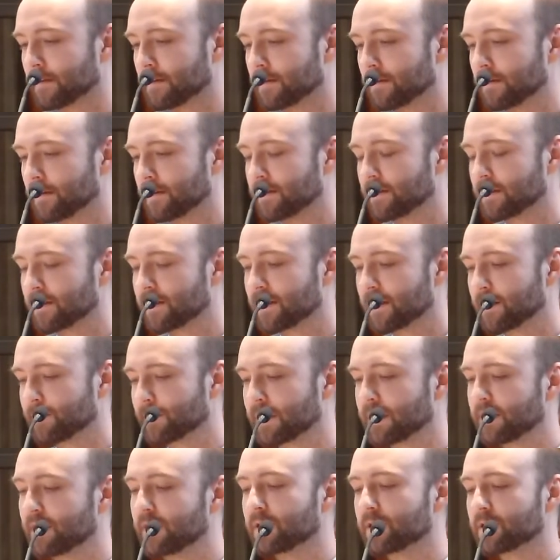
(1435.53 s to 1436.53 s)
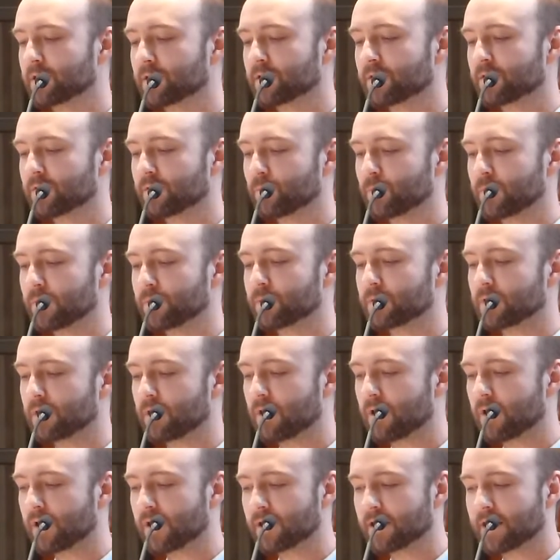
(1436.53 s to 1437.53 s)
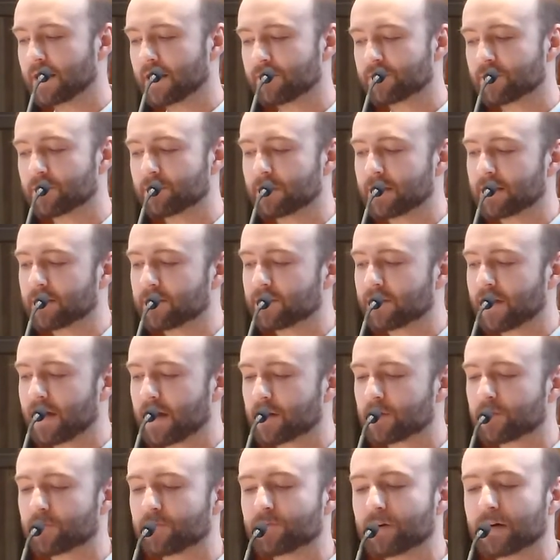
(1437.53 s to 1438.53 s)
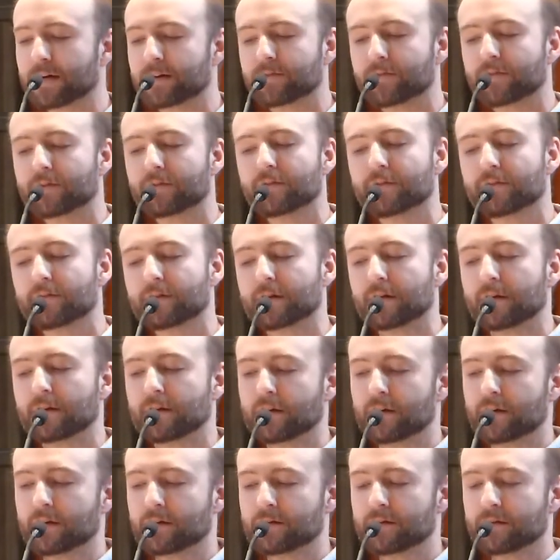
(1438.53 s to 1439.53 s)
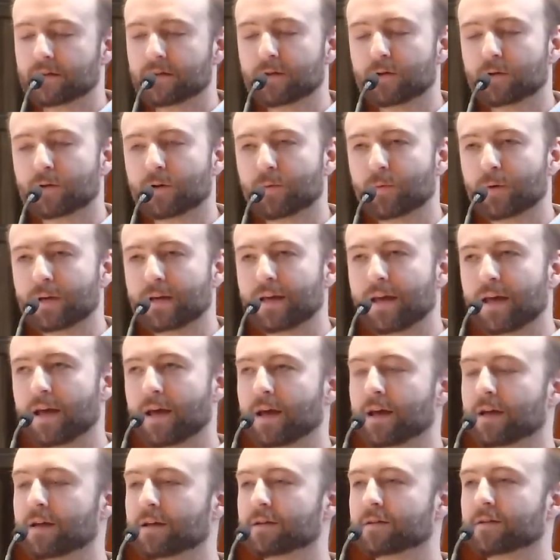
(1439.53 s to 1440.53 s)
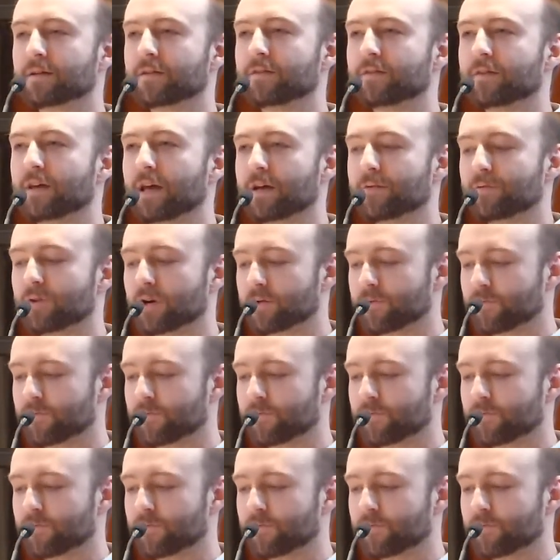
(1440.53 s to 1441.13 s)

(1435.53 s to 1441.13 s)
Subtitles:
In the coming years, we will all have to make sacrifices to do what we can to save our